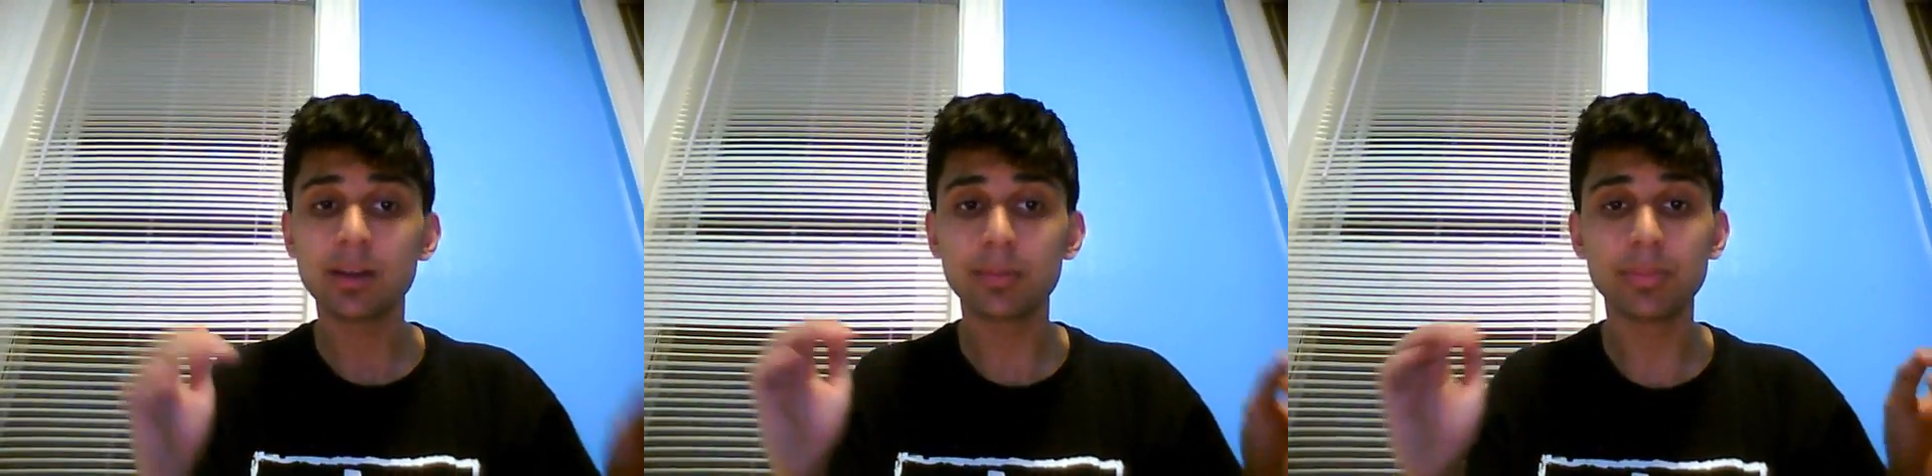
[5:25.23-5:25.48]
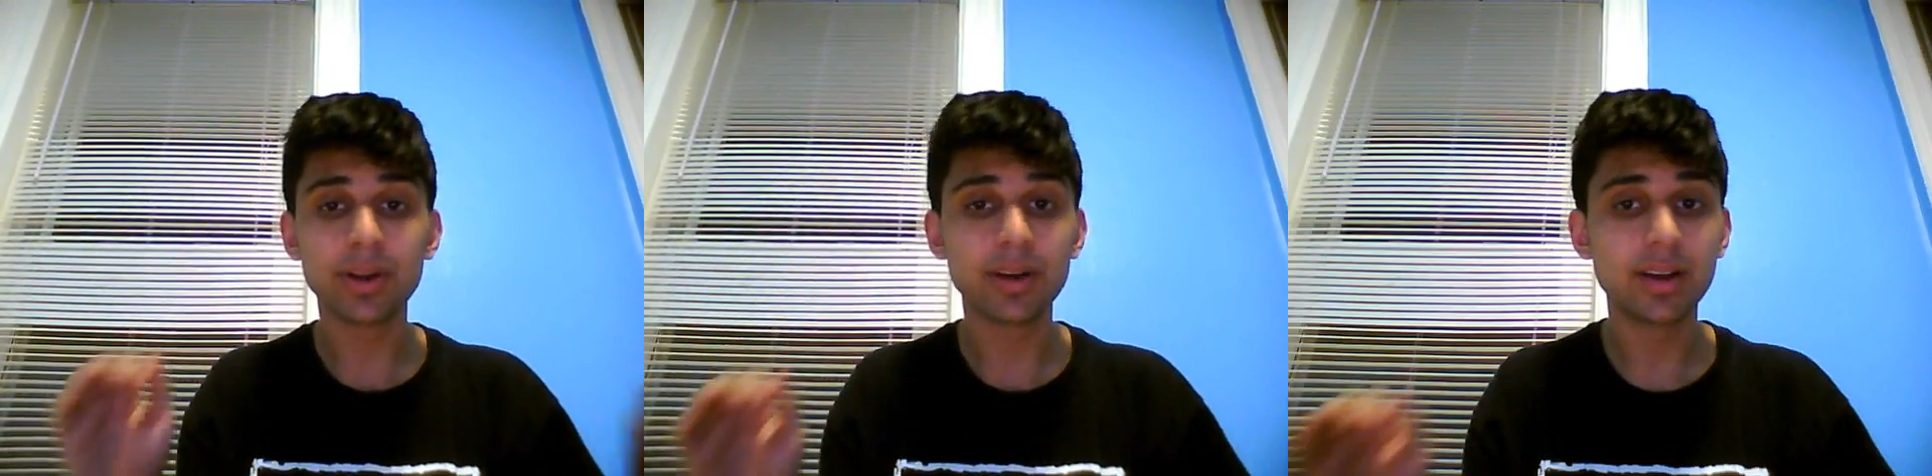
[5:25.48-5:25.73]

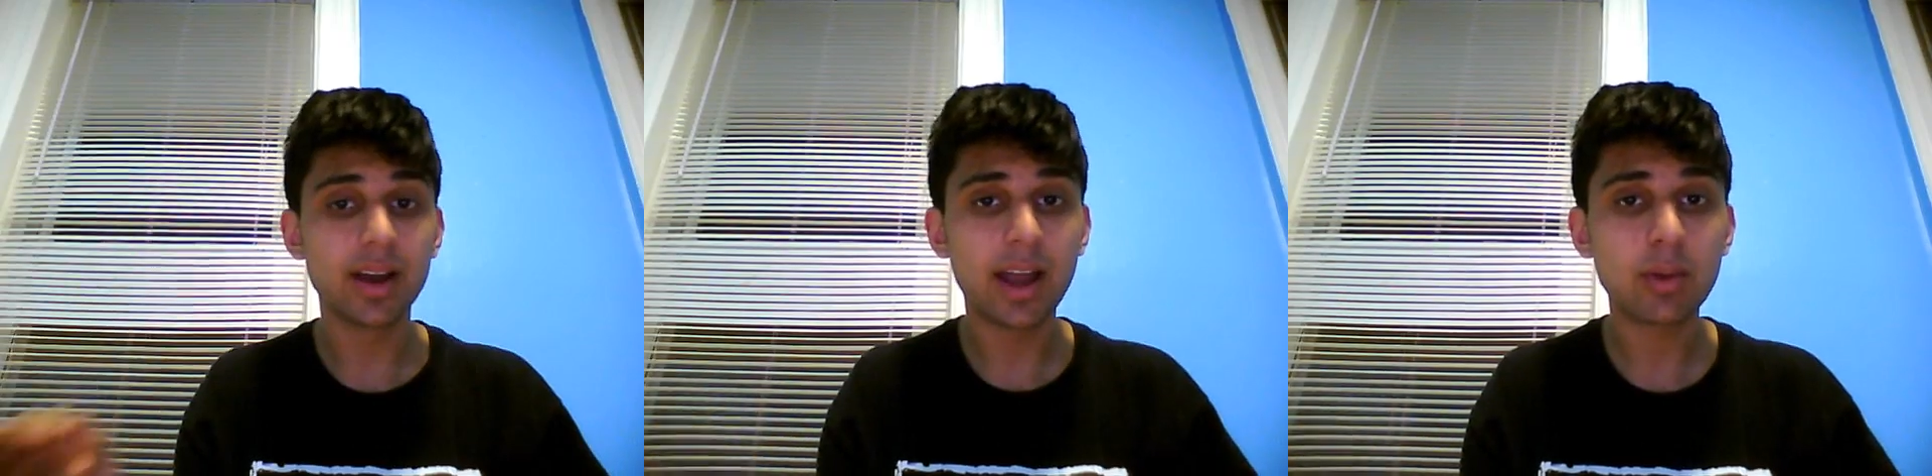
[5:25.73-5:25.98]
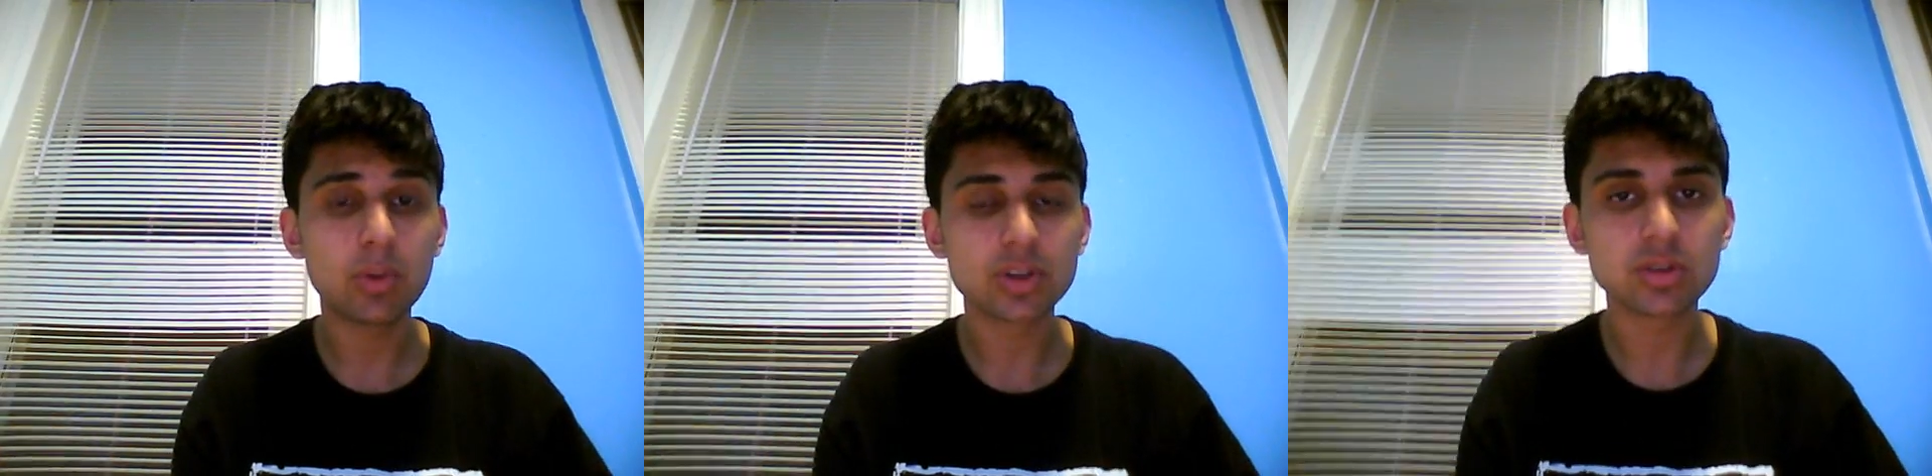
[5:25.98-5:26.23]
But I
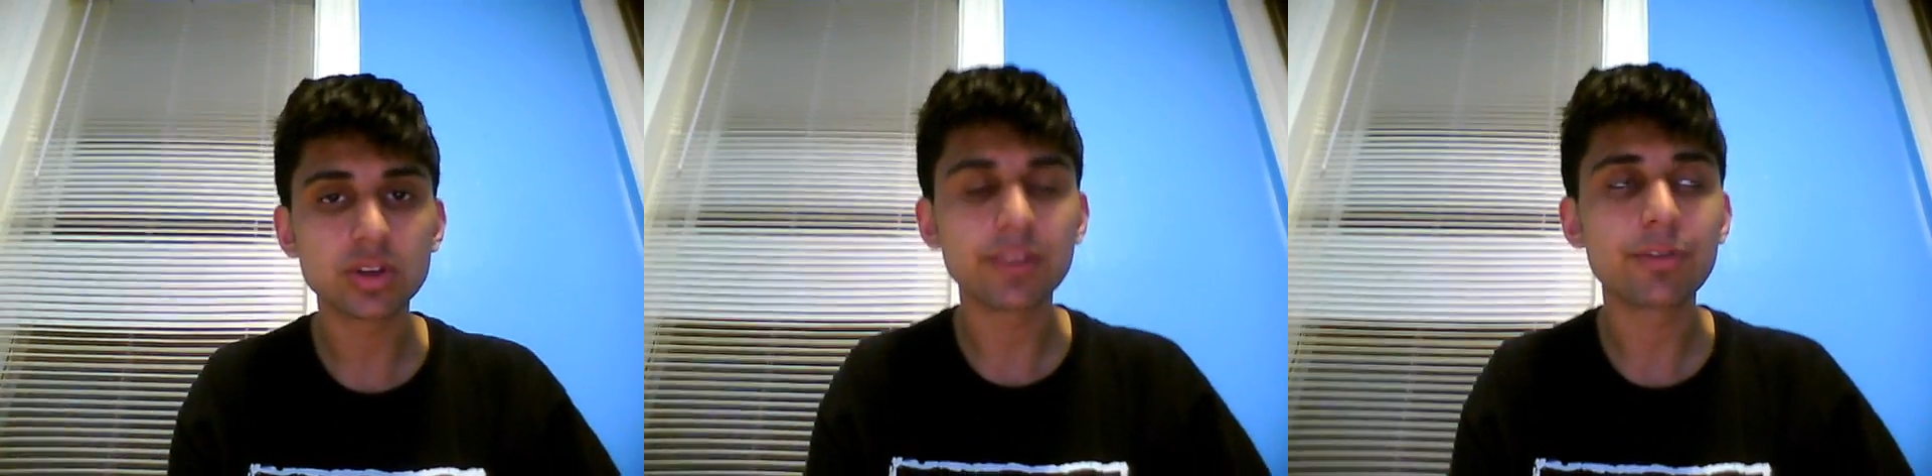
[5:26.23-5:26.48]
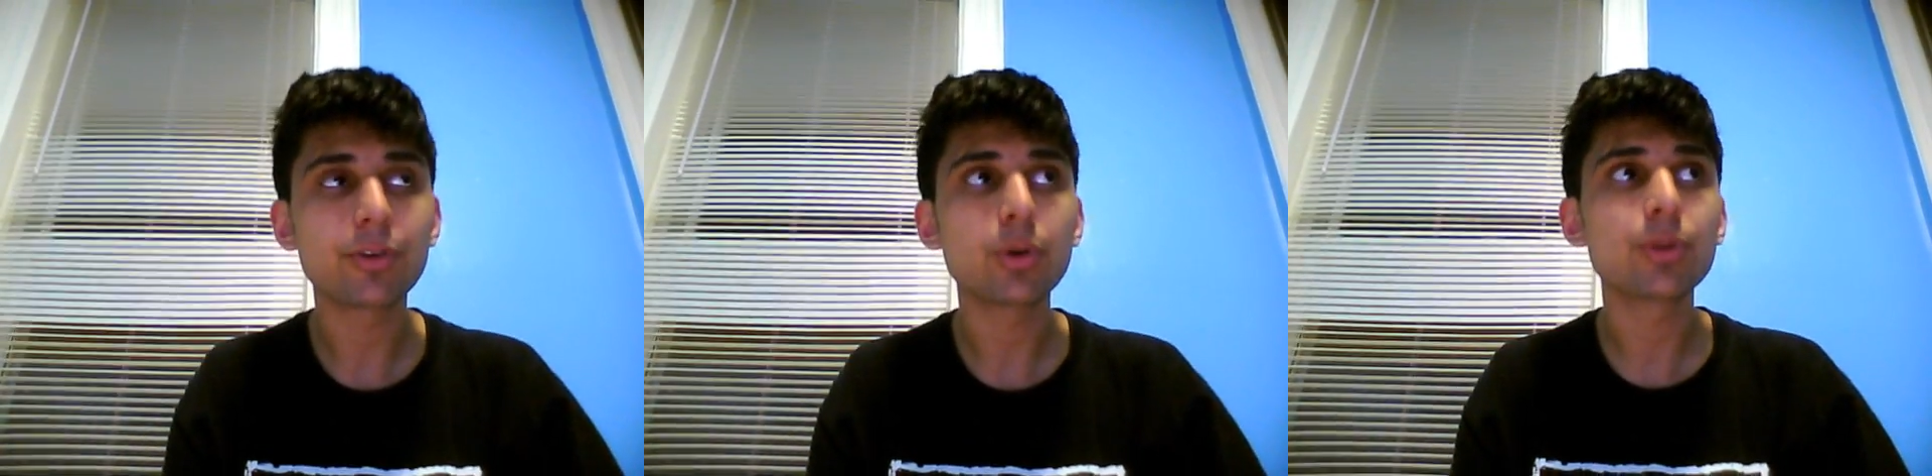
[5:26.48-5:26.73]
was looking
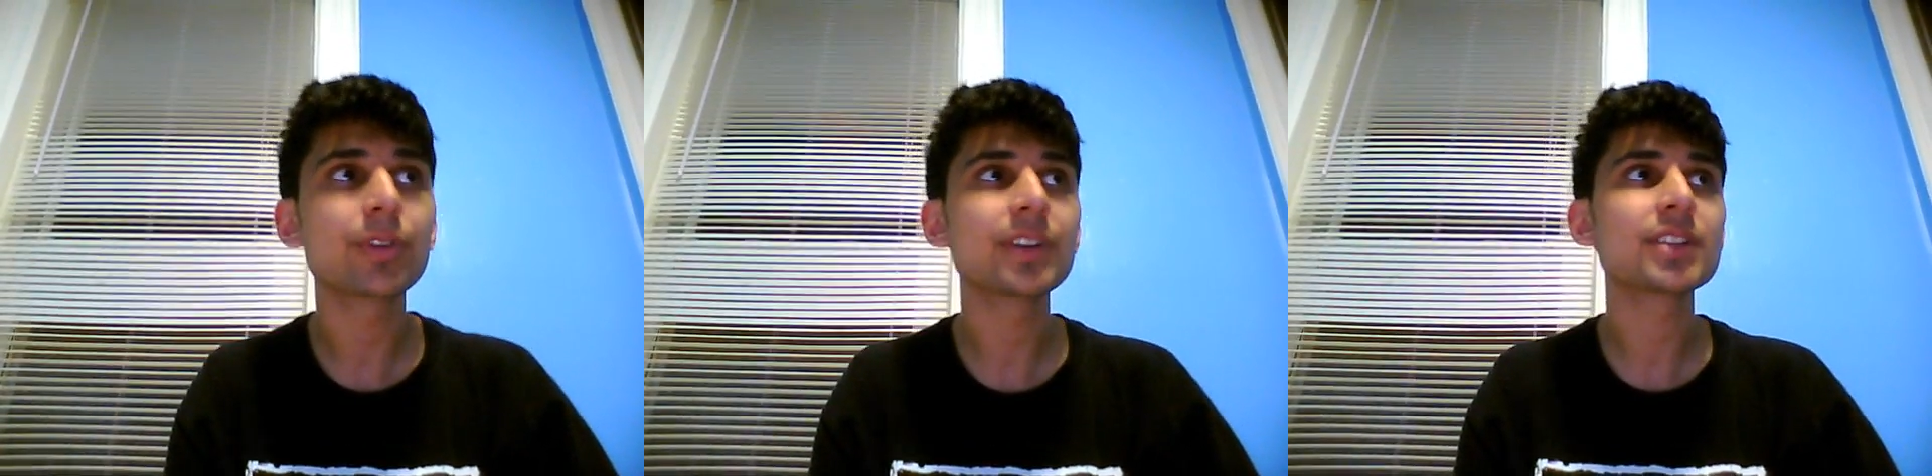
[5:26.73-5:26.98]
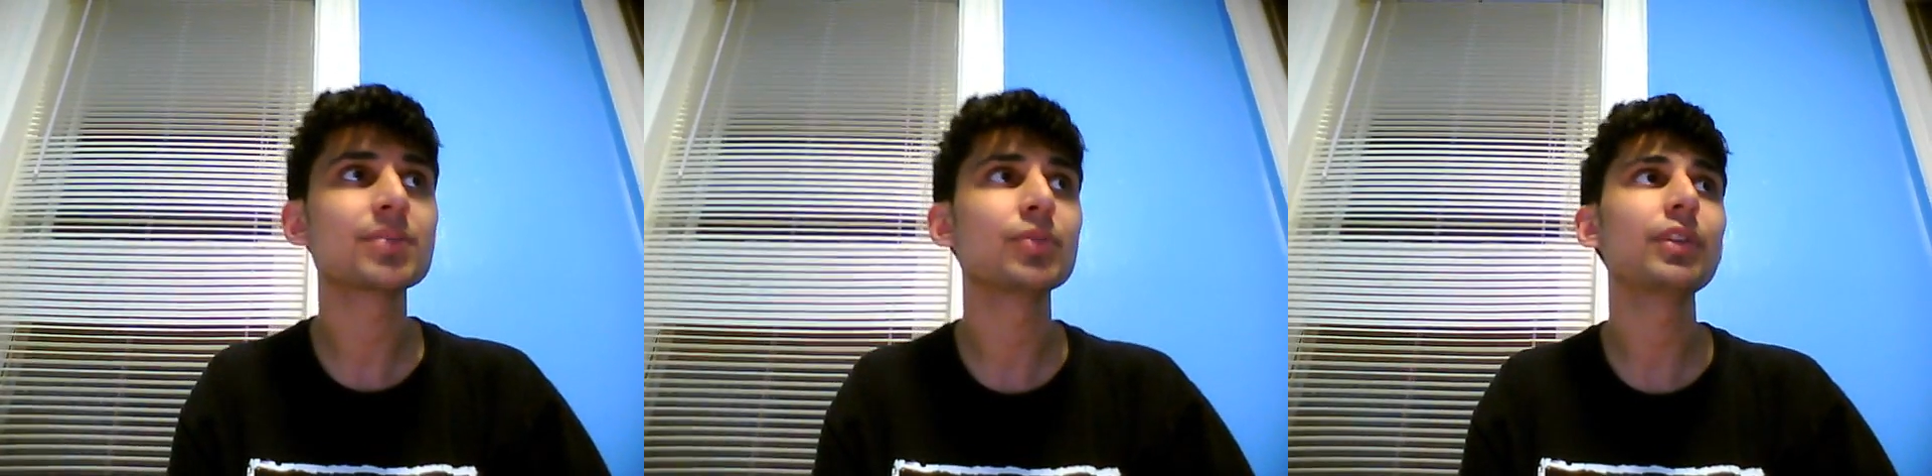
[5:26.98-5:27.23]
forward for
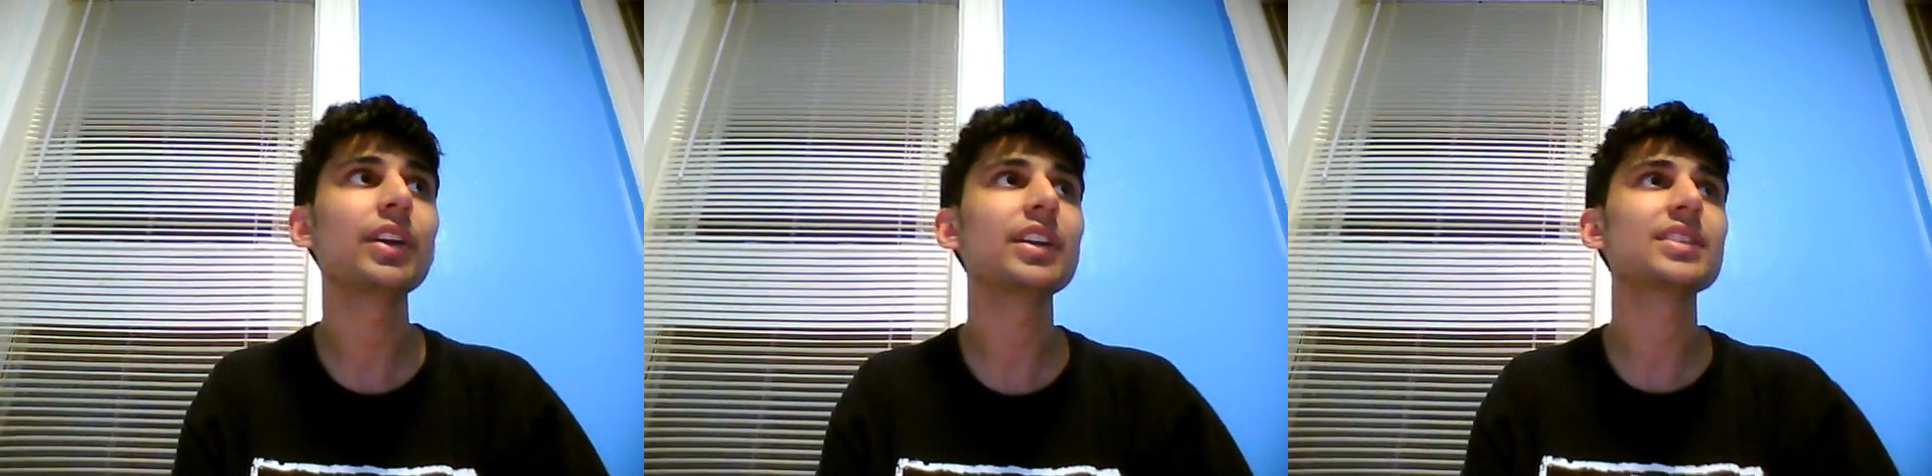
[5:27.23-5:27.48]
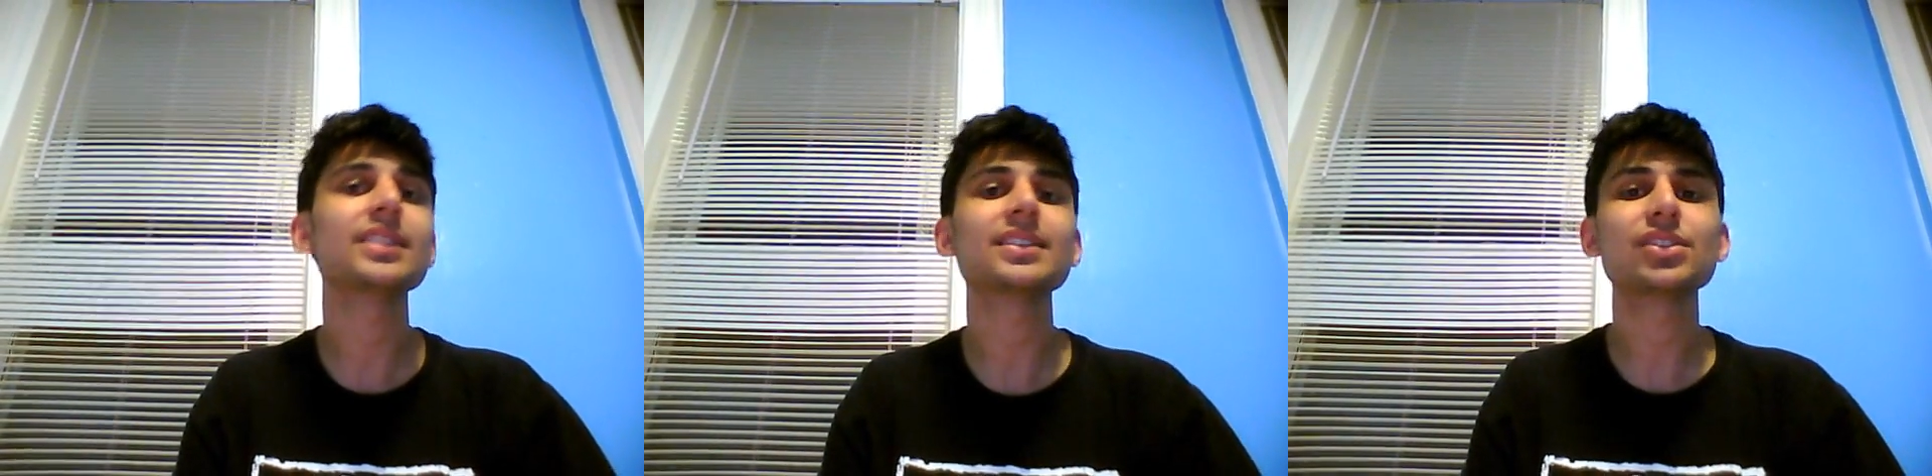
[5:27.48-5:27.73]
this movie since